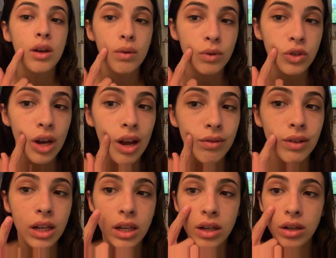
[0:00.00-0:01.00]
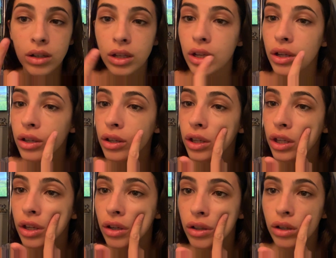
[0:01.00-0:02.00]
which I have right here, here,
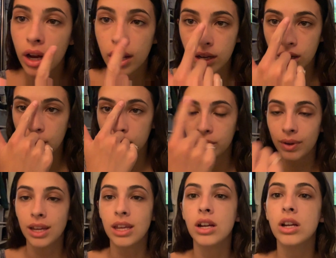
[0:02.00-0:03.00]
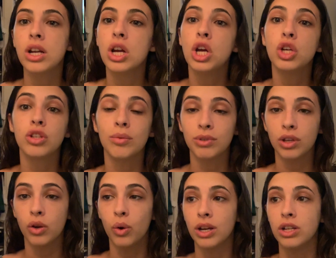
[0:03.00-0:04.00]
here, and a couple right here. So I'm just gonna
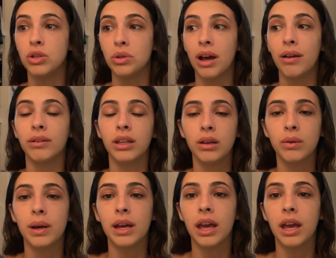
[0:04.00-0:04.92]
go ahead and do that really quick.